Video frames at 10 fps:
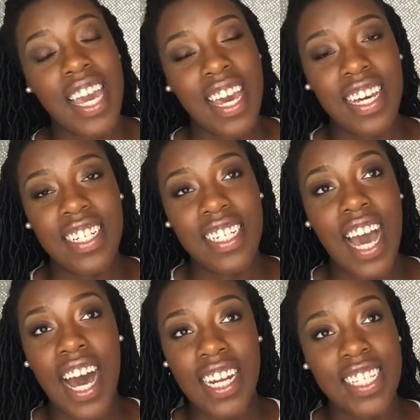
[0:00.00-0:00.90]
And
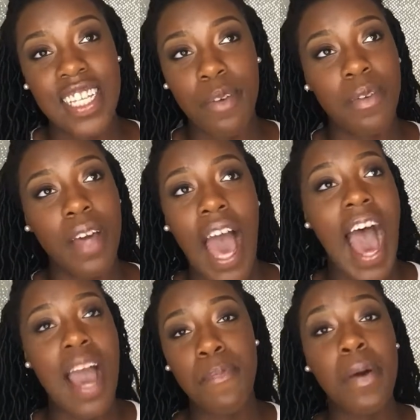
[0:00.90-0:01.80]
honestly,
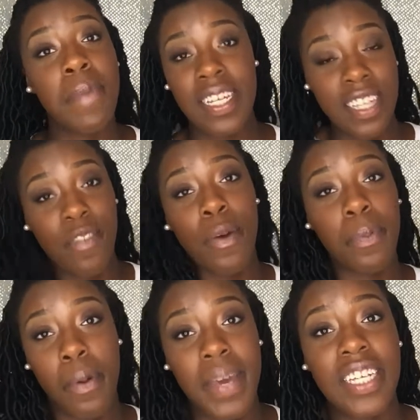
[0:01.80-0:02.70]
I put myself
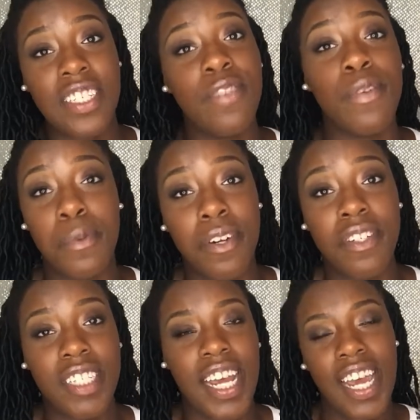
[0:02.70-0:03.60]
on probation from
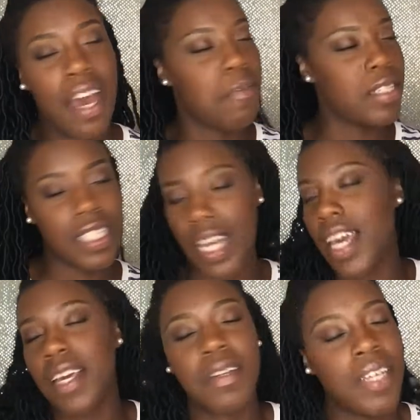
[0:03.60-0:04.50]
crochet. I was
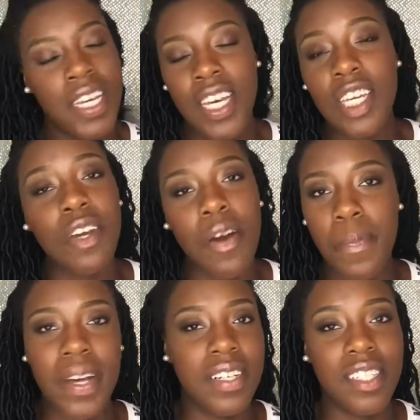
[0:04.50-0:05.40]
like, you're
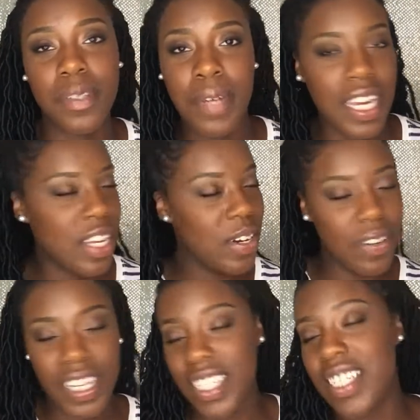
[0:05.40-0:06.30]
on punishment, you
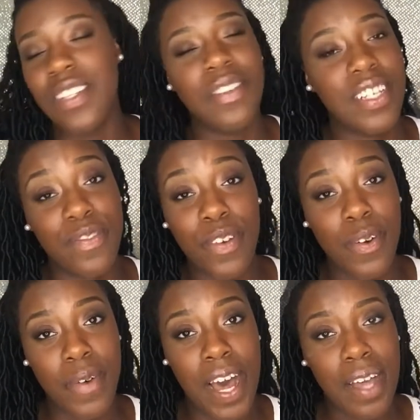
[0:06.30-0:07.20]
don't get to do this
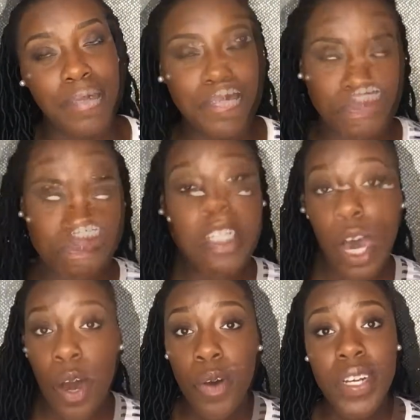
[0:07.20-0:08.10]
for a while.
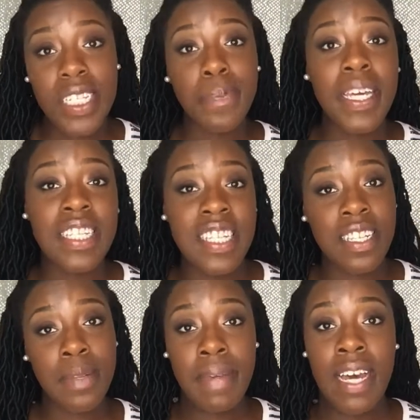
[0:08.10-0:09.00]
So it's been
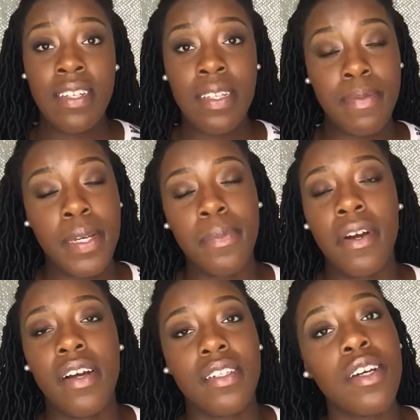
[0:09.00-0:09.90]
since about September
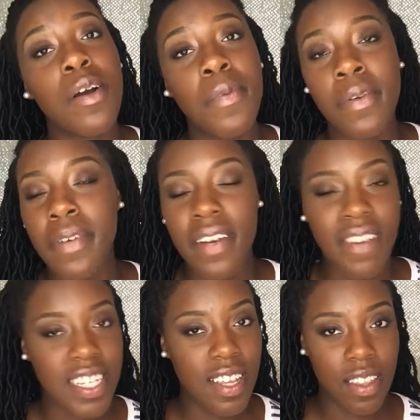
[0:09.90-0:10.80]
and October
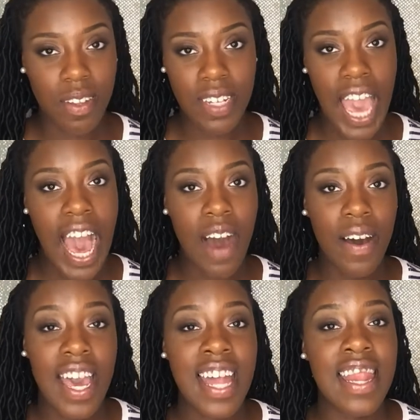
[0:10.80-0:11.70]
whenever I took those
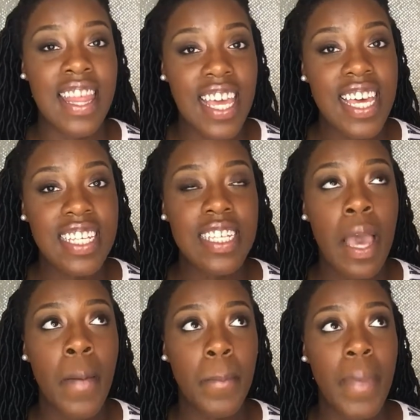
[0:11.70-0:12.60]
out, and this
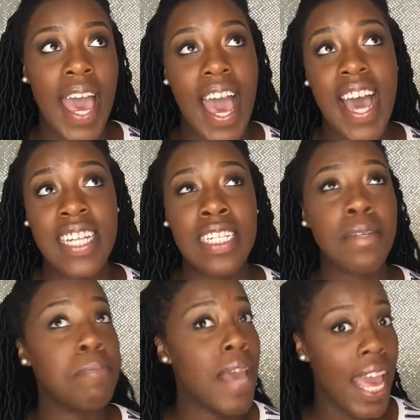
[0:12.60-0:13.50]

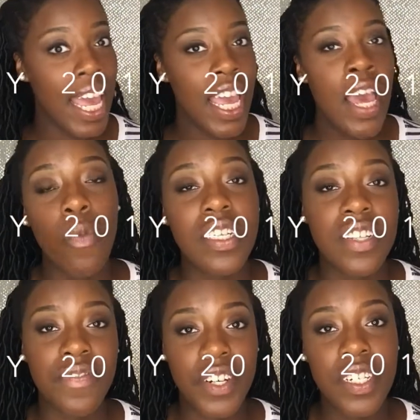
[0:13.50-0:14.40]
past May was
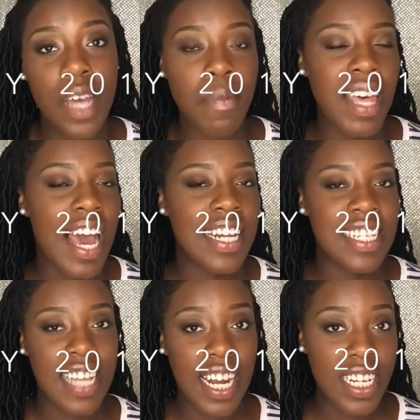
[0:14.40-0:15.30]
the first time that I
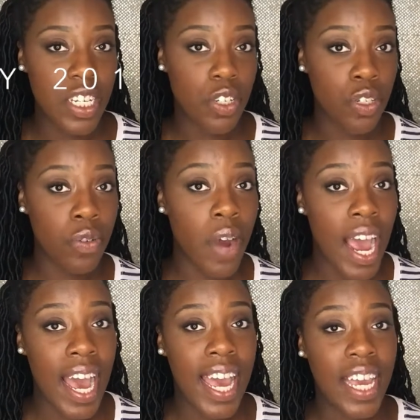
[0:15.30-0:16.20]
decided to
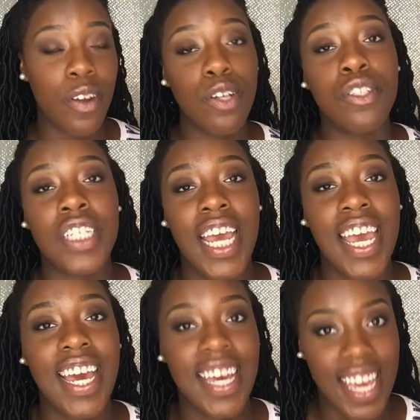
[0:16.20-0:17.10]
try
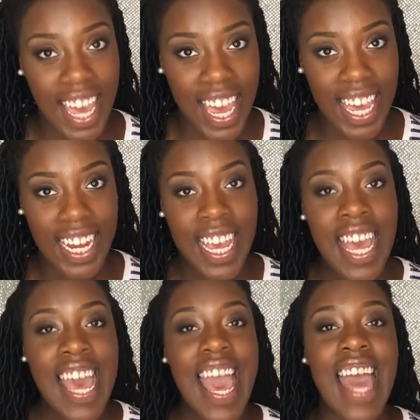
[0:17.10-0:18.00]
crochet again.
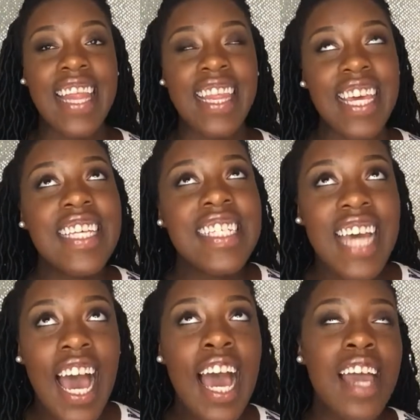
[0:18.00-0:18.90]
And this
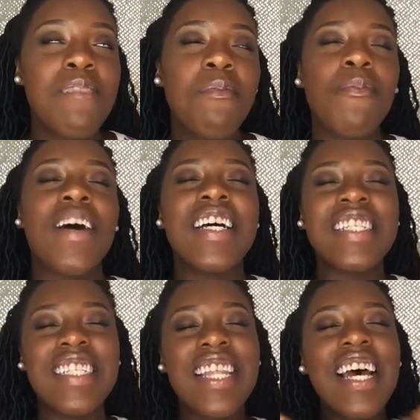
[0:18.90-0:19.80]
time
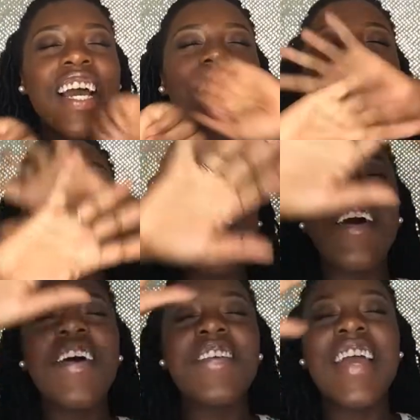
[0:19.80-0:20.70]
was the
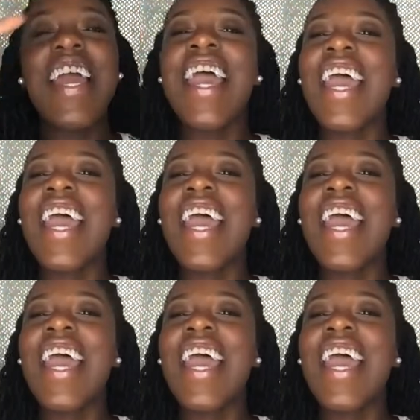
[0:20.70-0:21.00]
glory!